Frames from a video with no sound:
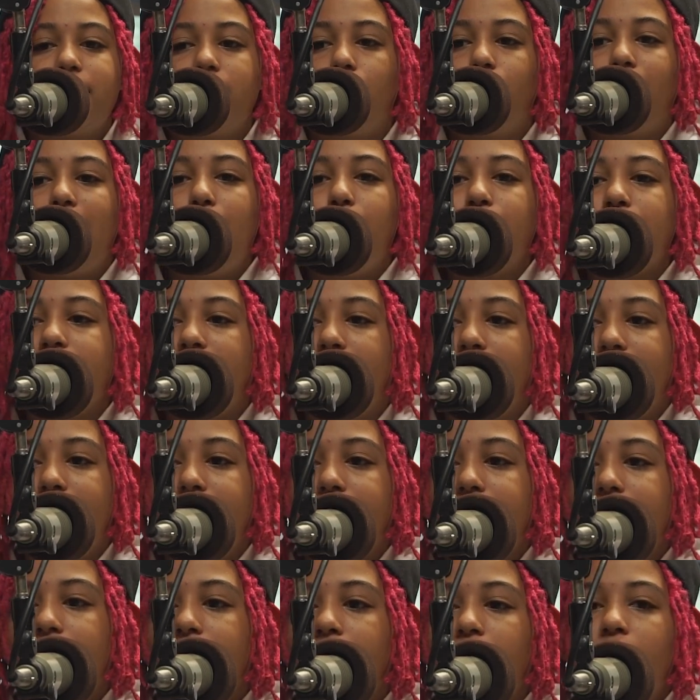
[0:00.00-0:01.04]
So they was like,
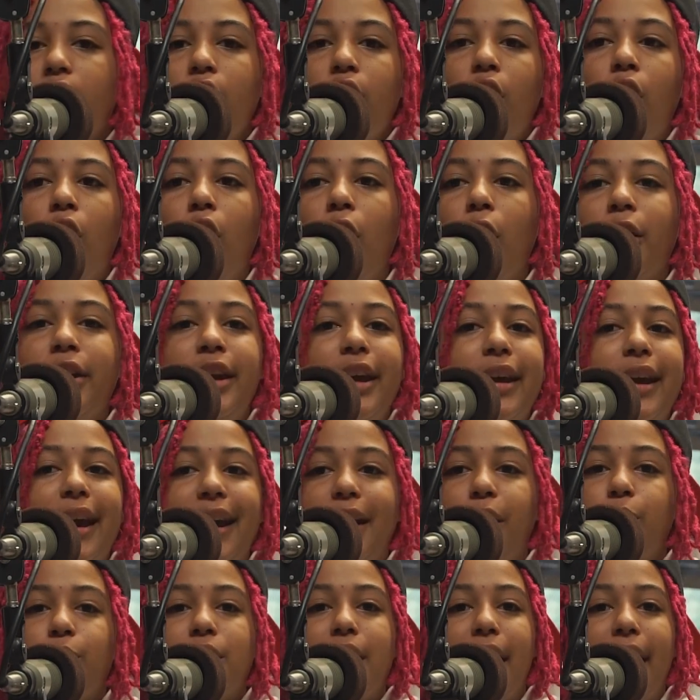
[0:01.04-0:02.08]
uh, Nick
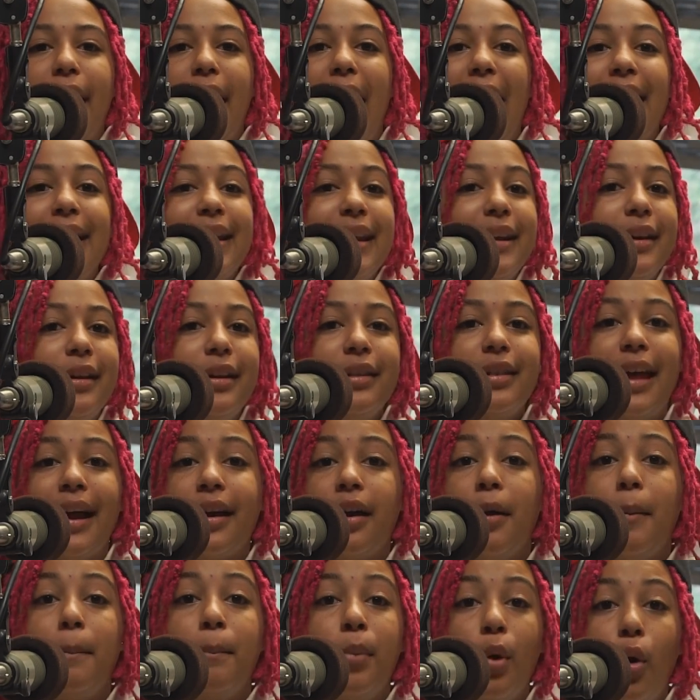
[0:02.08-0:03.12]
Cannon was like, I need
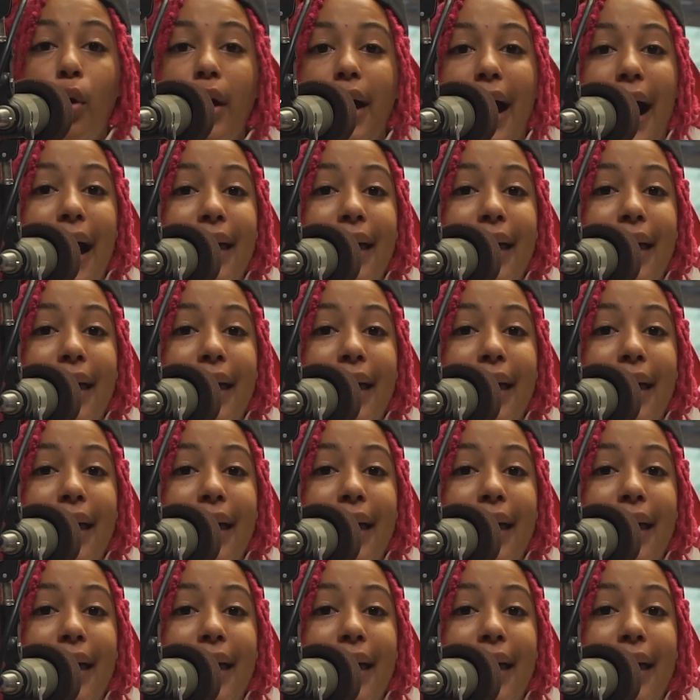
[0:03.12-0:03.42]
like a boy,